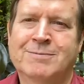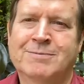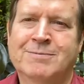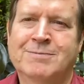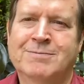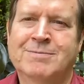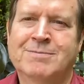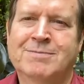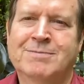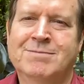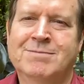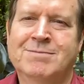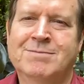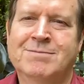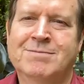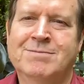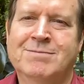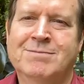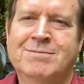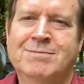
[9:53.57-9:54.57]

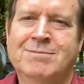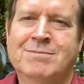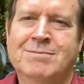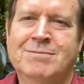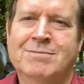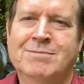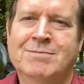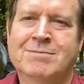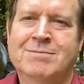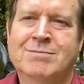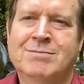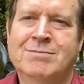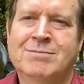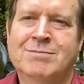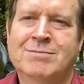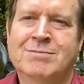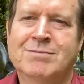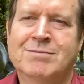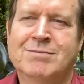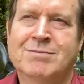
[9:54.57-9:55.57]

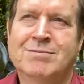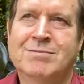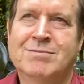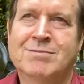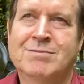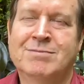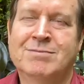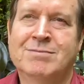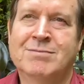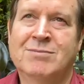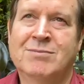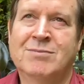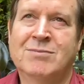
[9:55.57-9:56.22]
[no speech]